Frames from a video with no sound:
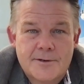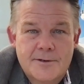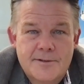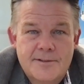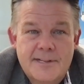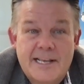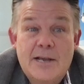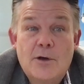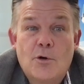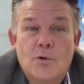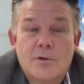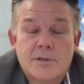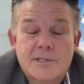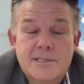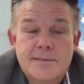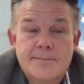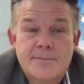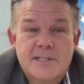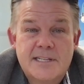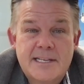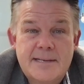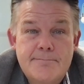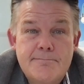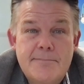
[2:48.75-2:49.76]
They
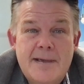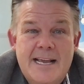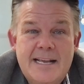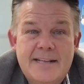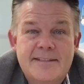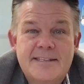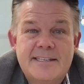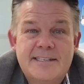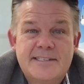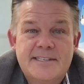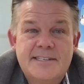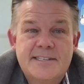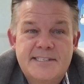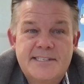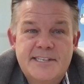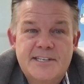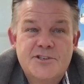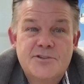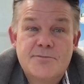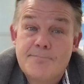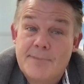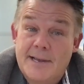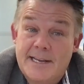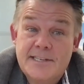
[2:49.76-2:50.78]
ultimately make this
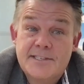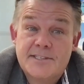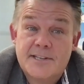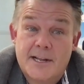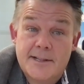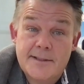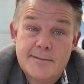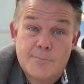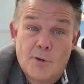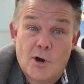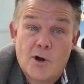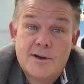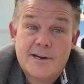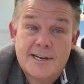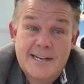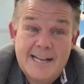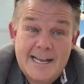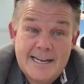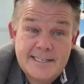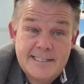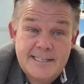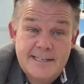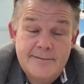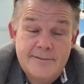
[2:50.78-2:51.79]
decision based on the market
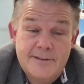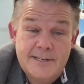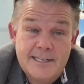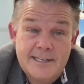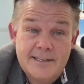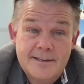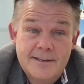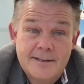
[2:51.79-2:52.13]
activity.